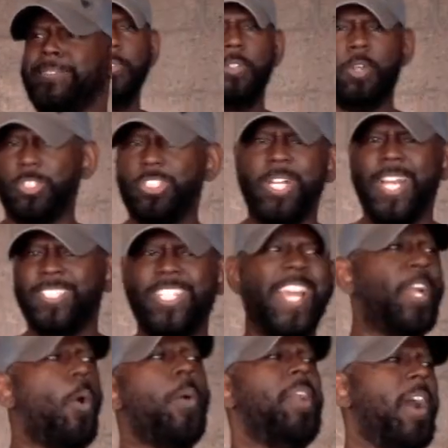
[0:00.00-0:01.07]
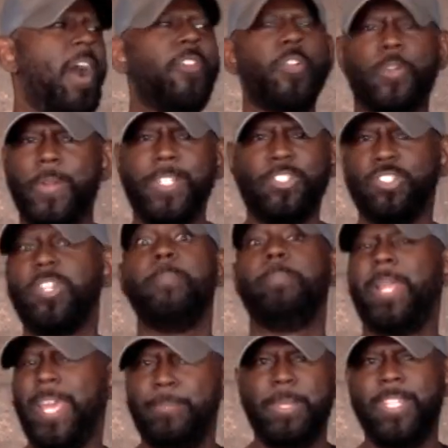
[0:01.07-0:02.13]
Or should I say going to other creatures and
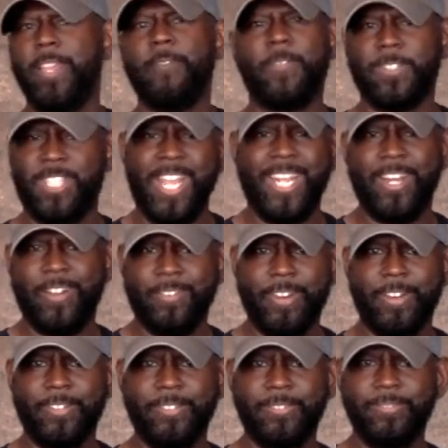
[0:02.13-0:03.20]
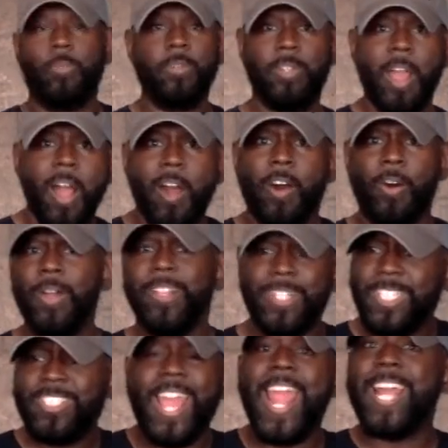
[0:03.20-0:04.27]
blaming them for taking their dirt? No,
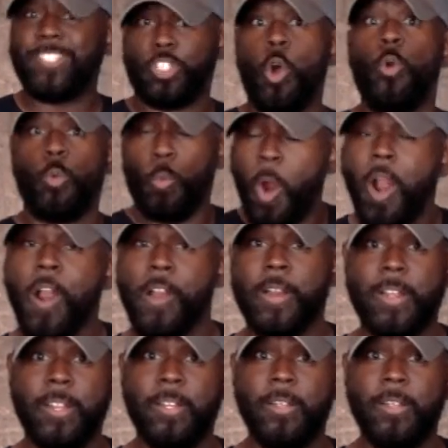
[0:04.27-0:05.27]
these ants go to work.